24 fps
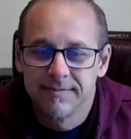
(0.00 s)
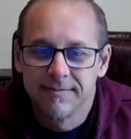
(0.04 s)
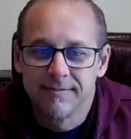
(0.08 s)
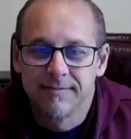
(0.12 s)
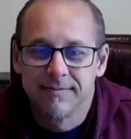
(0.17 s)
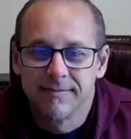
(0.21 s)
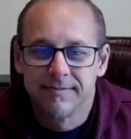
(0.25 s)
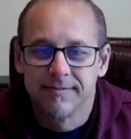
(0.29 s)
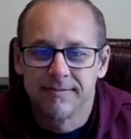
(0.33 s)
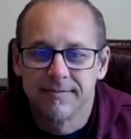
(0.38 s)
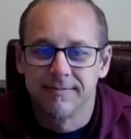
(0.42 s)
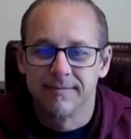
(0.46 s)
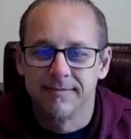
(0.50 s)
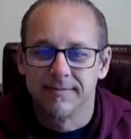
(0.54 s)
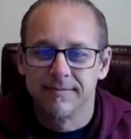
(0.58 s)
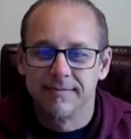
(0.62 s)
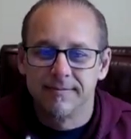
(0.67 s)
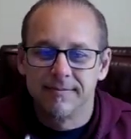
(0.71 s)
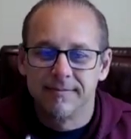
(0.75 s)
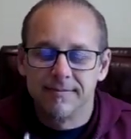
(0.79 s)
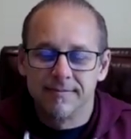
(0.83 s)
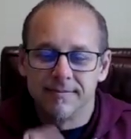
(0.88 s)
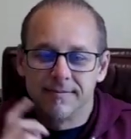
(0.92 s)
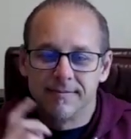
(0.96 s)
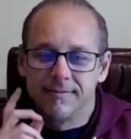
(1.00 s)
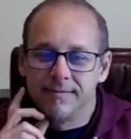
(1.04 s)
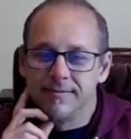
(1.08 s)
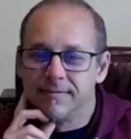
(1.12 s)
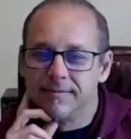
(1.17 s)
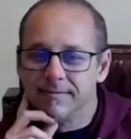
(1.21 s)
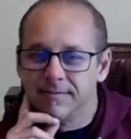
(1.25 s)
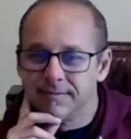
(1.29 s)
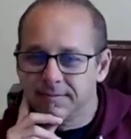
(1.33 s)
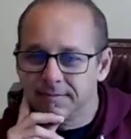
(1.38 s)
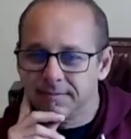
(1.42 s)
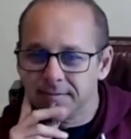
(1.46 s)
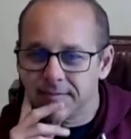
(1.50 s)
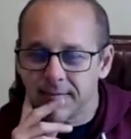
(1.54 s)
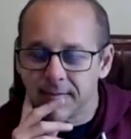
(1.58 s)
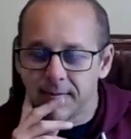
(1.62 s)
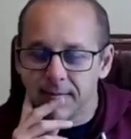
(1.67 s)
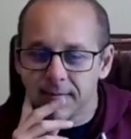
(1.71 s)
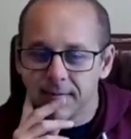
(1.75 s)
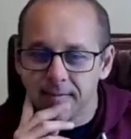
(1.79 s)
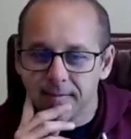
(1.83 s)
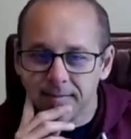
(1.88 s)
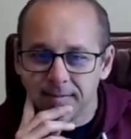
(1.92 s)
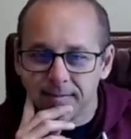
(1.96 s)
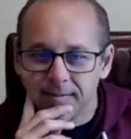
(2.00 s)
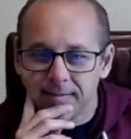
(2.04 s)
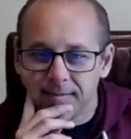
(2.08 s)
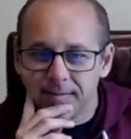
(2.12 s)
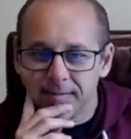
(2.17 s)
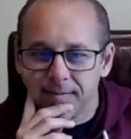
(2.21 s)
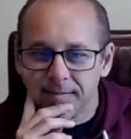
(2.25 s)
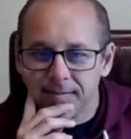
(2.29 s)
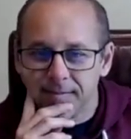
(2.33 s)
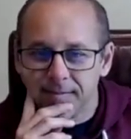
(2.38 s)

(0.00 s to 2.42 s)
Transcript: (silent)